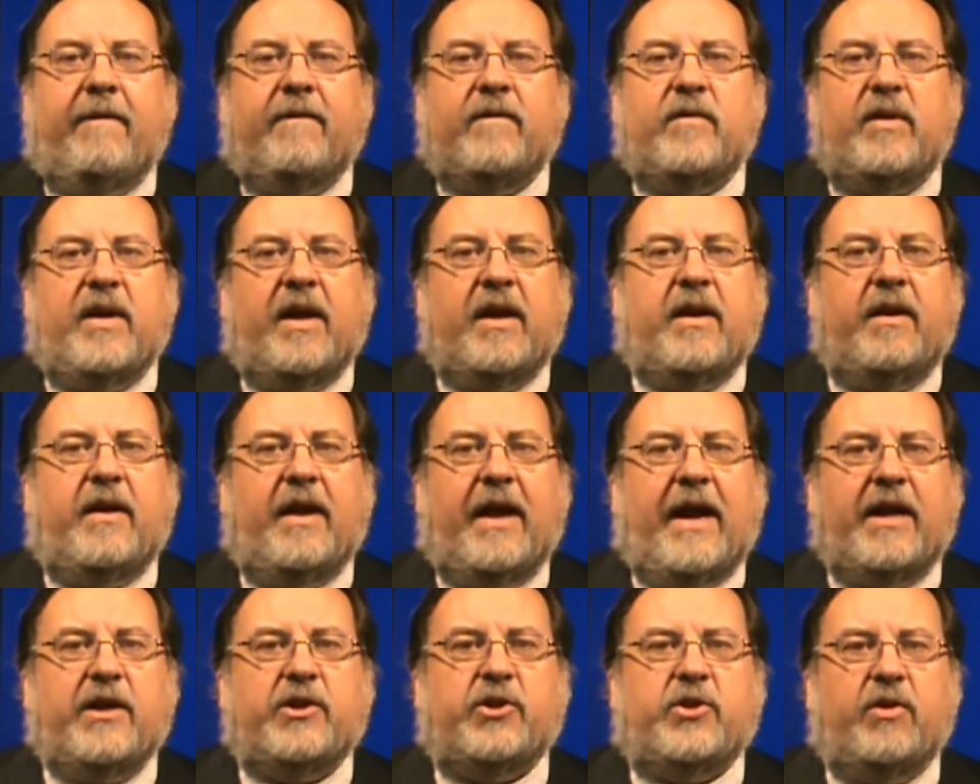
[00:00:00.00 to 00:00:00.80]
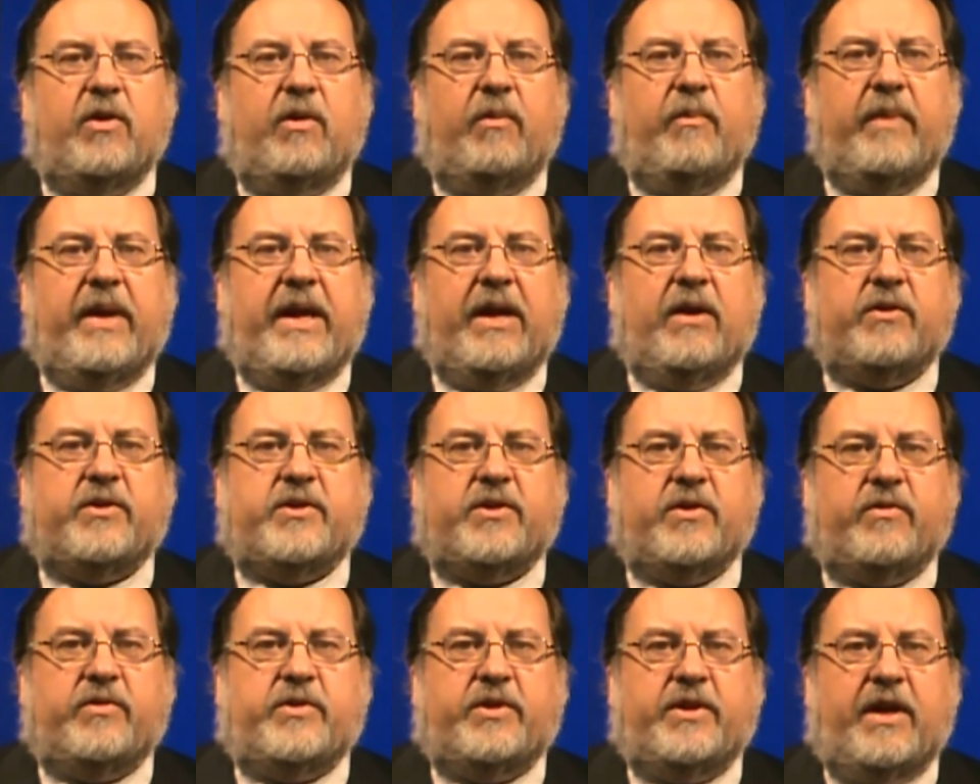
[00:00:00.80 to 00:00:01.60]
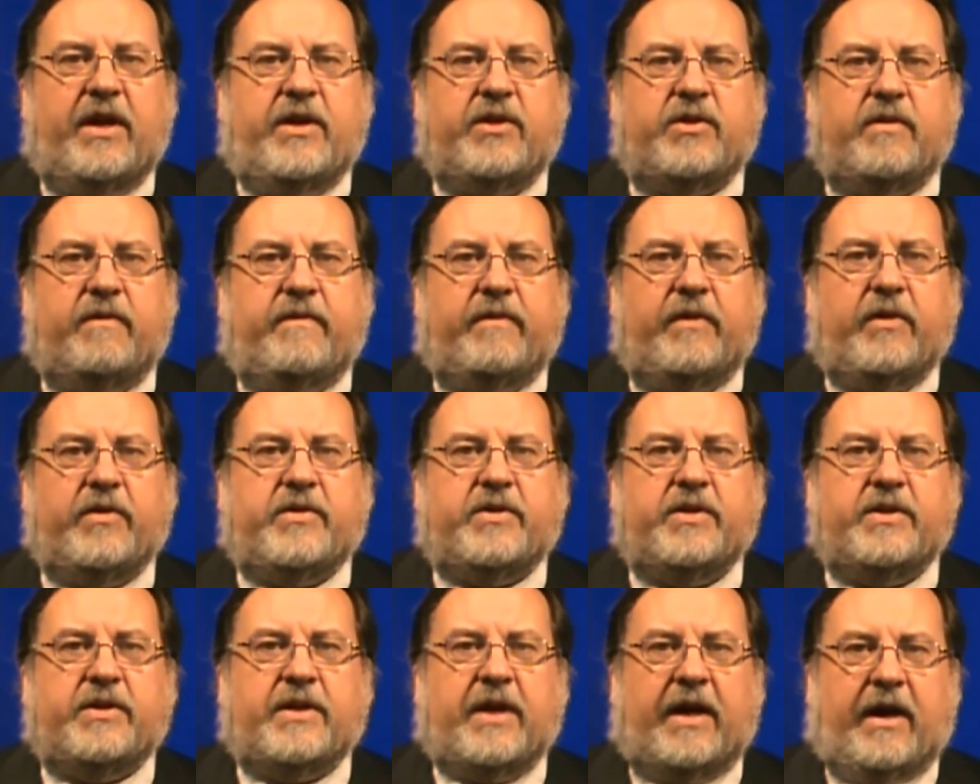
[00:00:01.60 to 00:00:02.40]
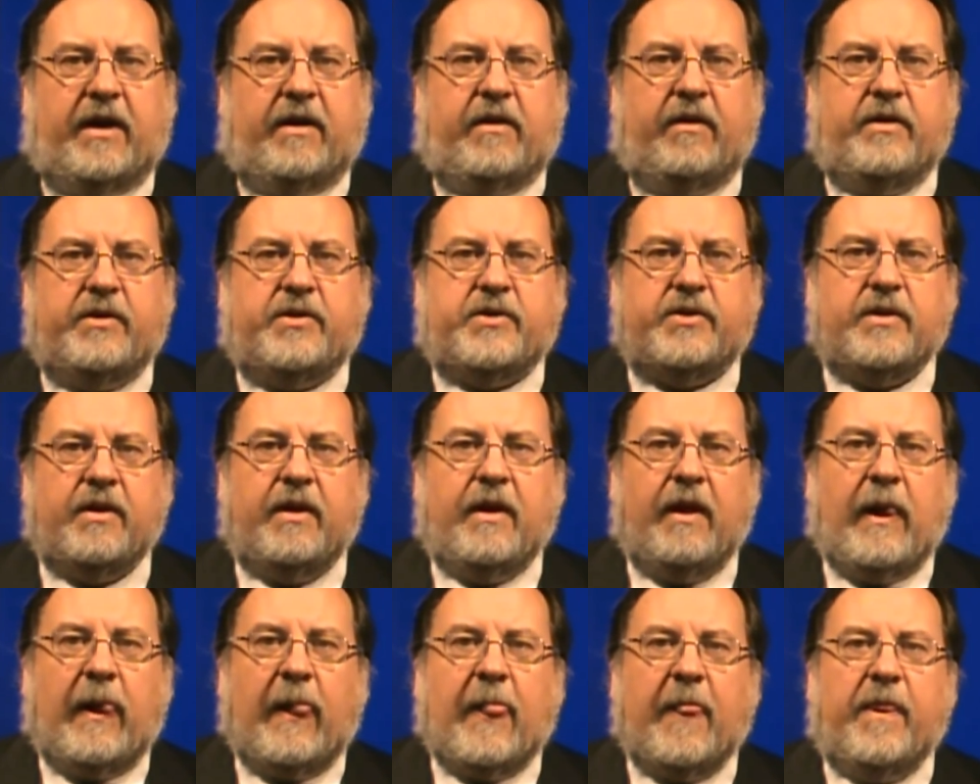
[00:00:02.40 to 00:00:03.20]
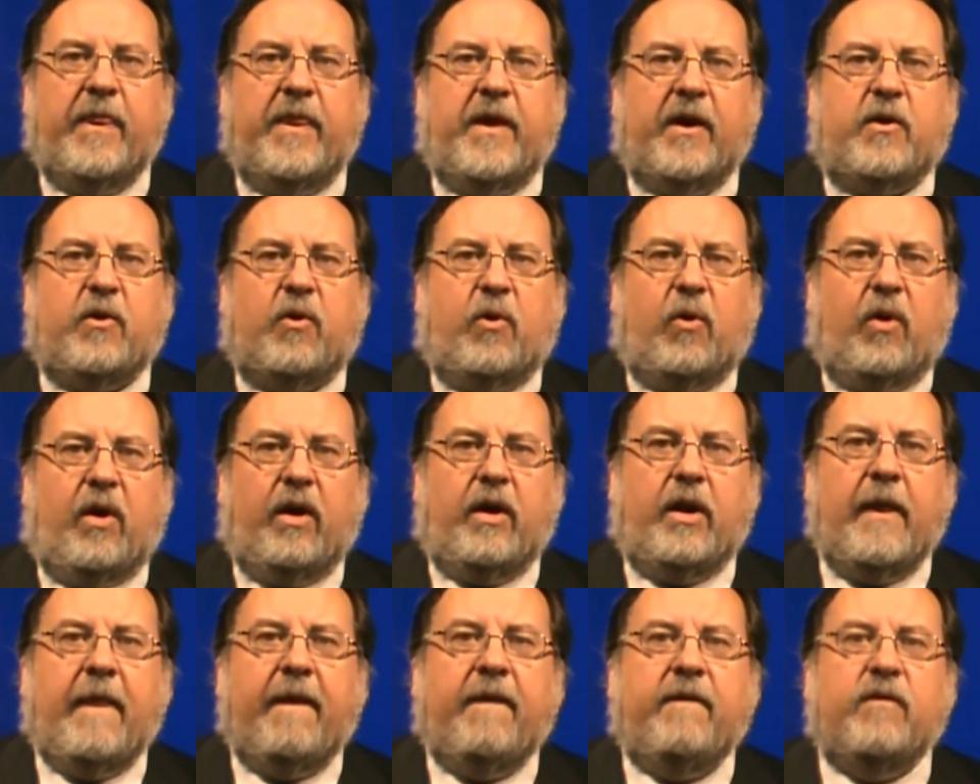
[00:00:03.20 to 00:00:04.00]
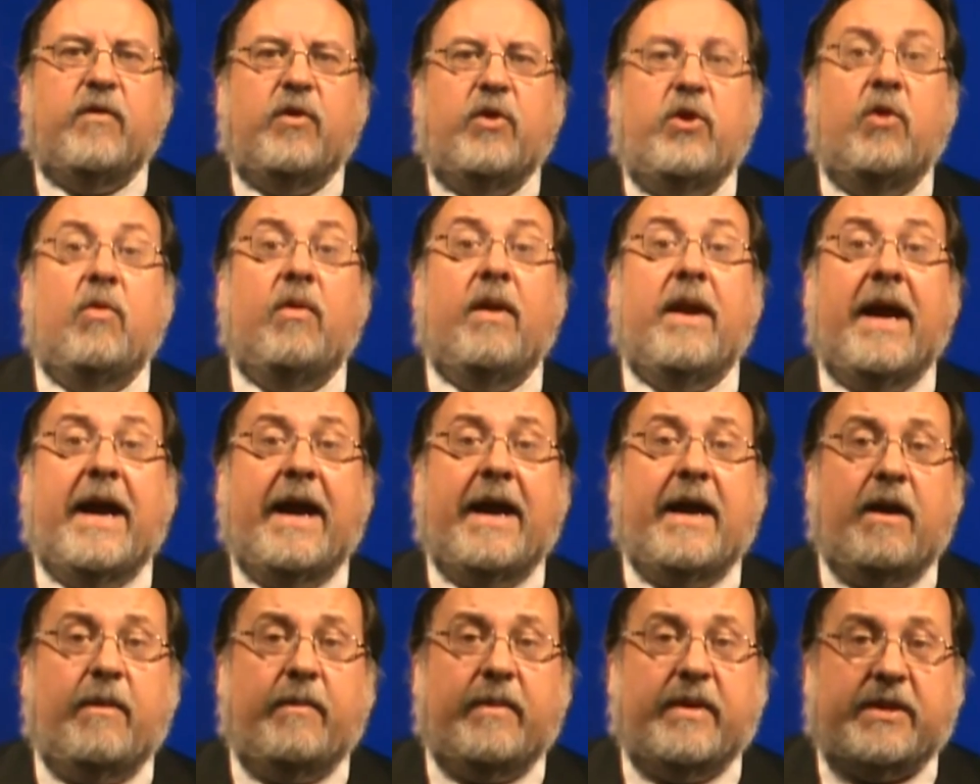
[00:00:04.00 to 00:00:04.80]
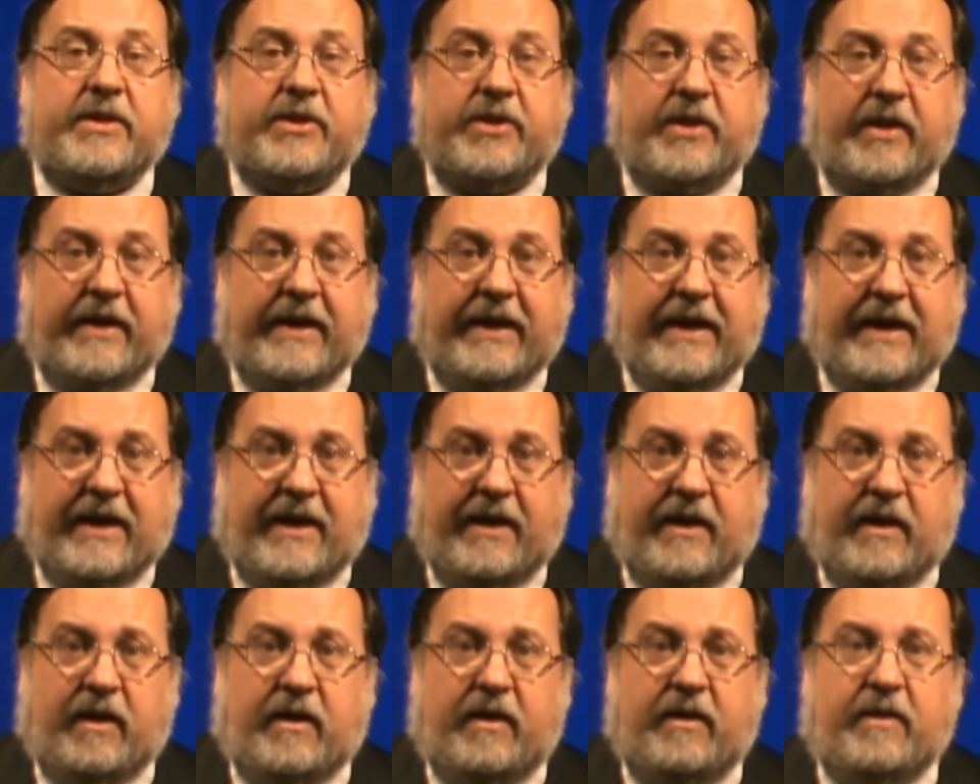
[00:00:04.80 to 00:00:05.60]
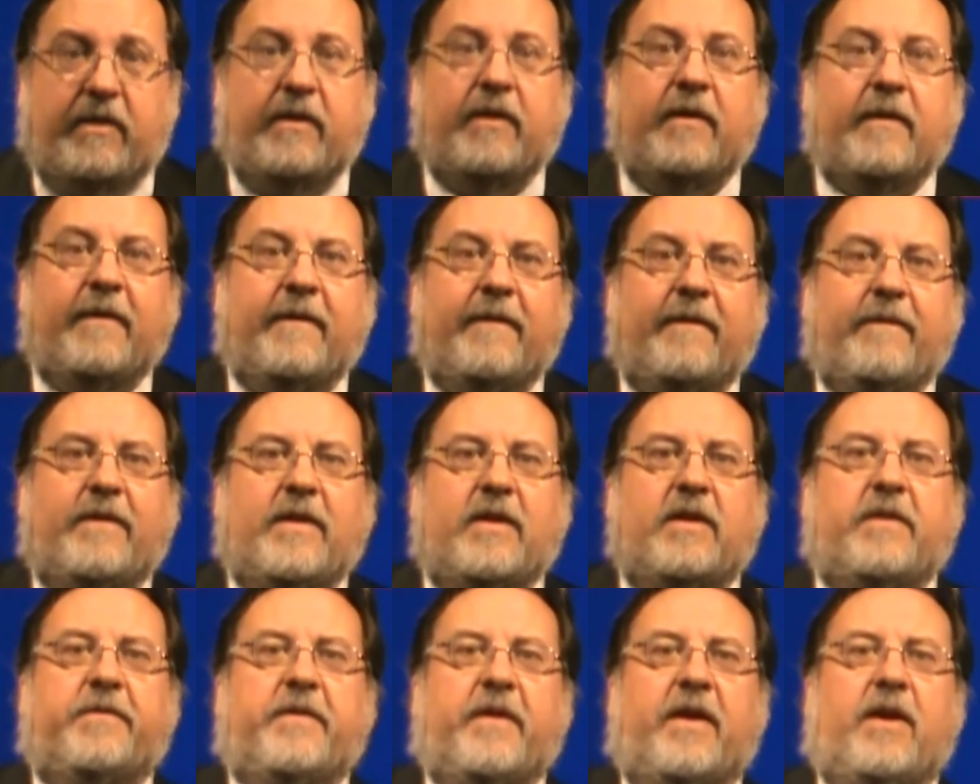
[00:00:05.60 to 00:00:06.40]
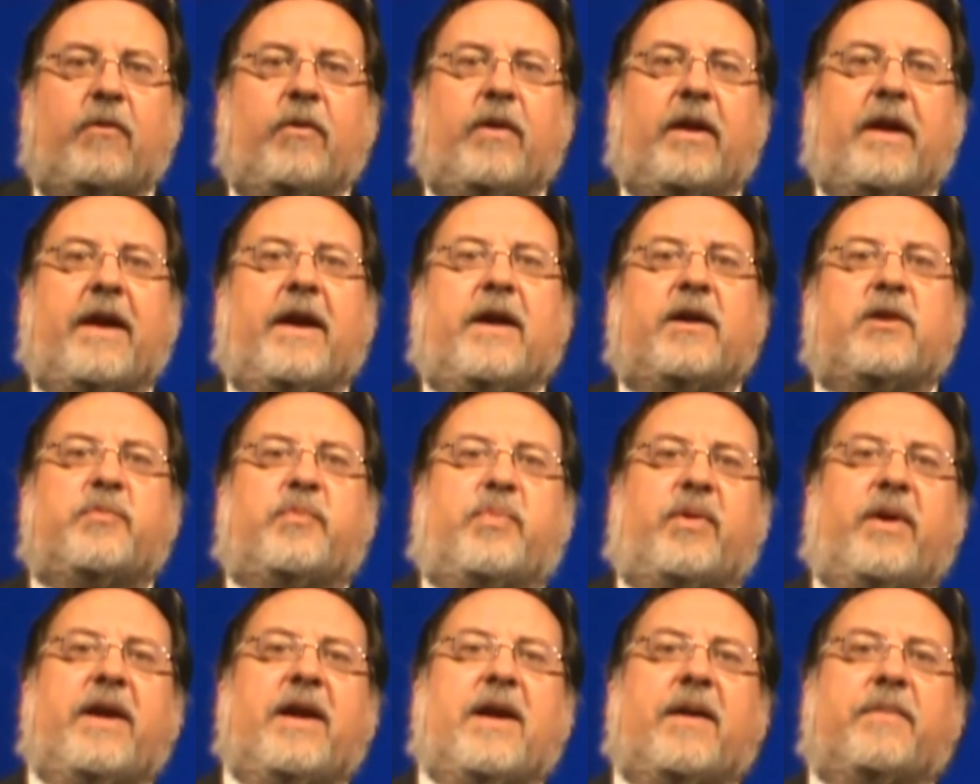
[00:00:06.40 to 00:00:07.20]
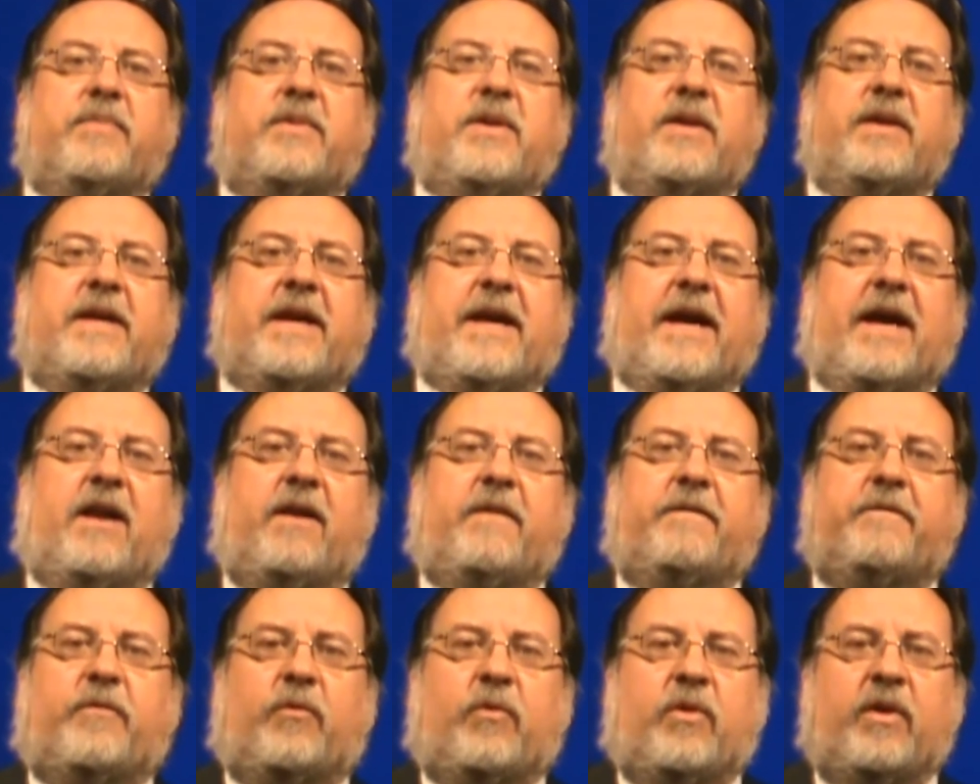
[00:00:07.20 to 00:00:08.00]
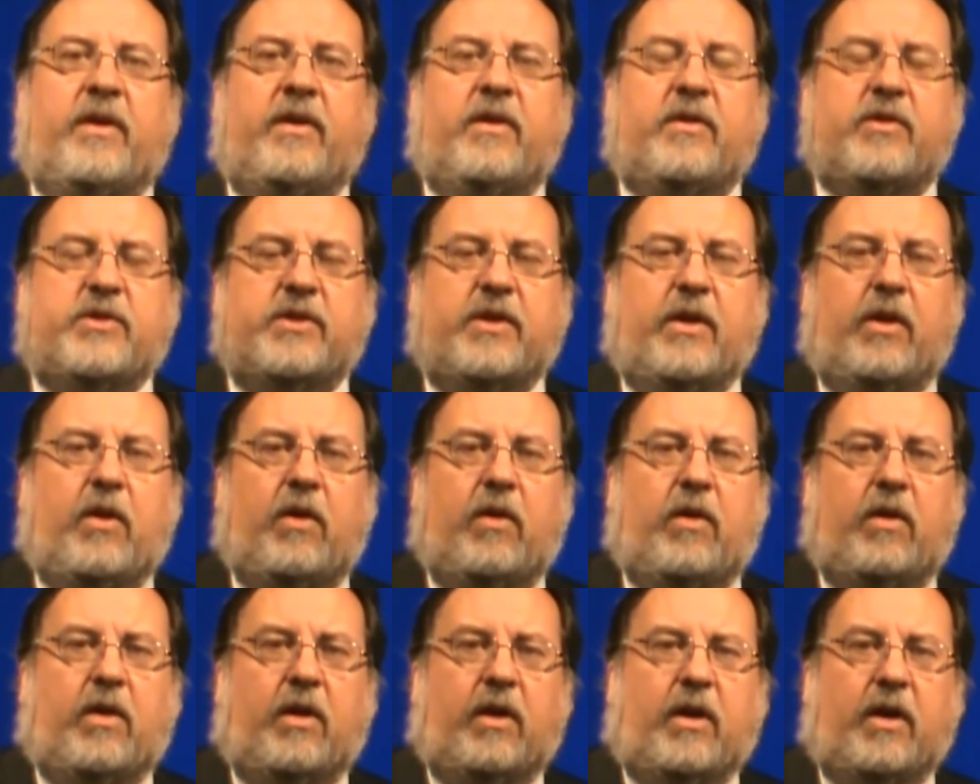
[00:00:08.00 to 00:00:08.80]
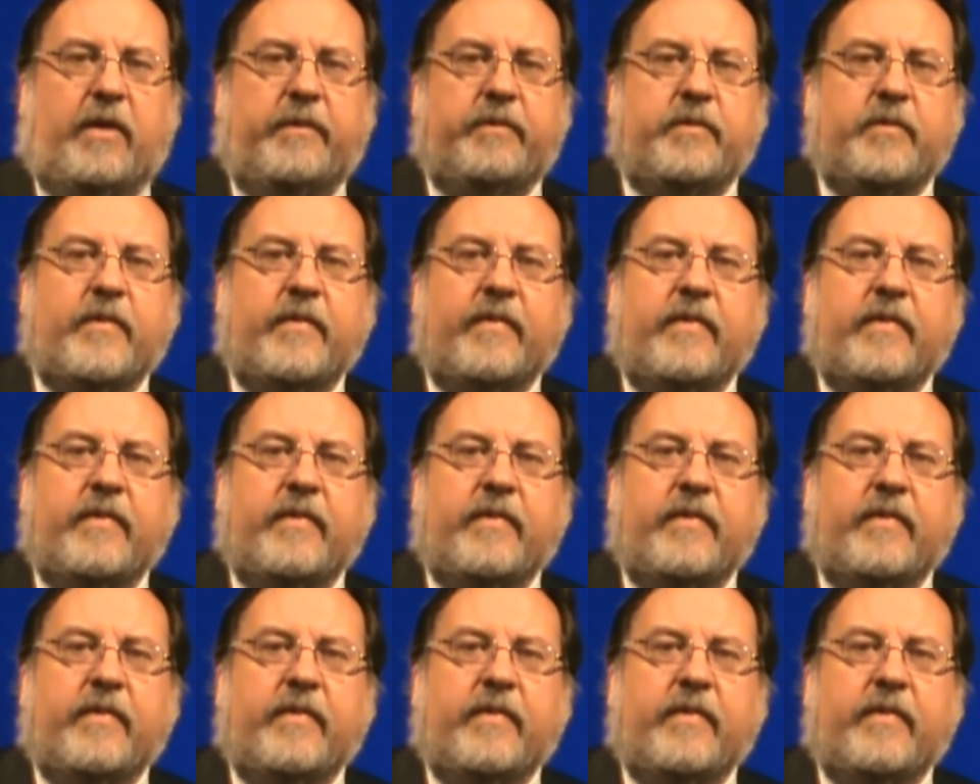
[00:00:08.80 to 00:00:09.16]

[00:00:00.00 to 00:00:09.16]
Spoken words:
In National Meat Association versus Harris, the court unanimously held that the Federal Act preempted California's law.